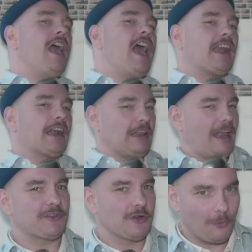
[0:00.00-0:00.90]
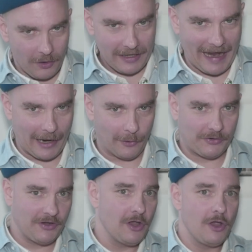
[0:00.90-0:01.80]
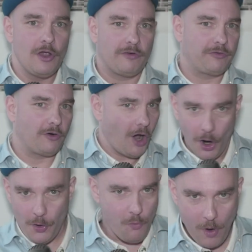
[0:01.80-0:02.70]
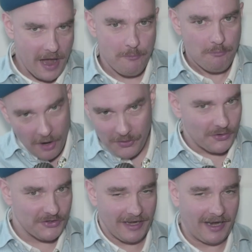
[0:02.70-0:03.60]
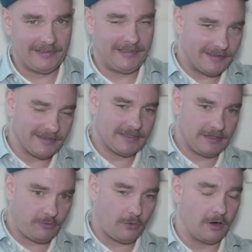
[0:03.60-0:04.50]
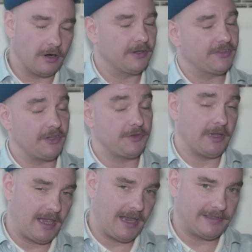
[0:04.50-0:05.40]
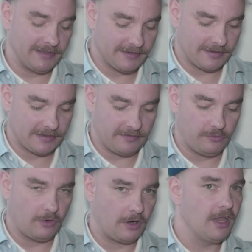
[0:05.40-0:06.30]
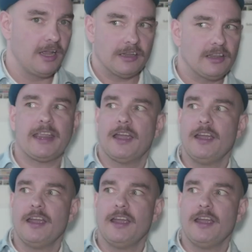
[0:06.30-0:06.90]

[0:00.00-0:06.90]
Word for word: at a Glasgow workhouse for unwed mothers in 1964, excuse me, 1864. Like,